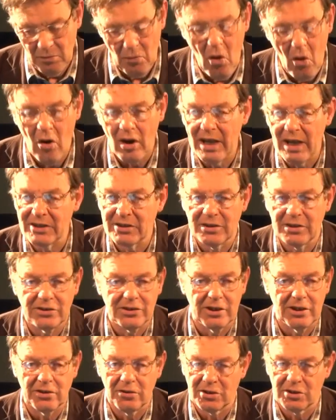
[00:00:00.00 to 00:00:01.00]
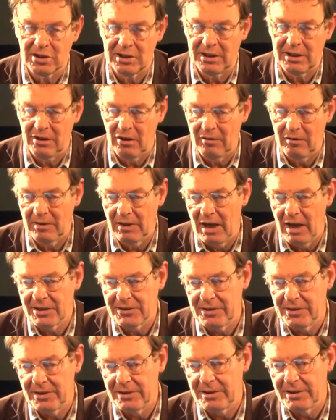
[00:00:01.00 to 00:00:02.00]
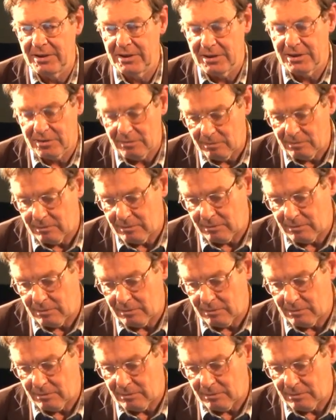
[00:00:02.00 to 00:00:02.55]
more or less continuously over the last thirty years,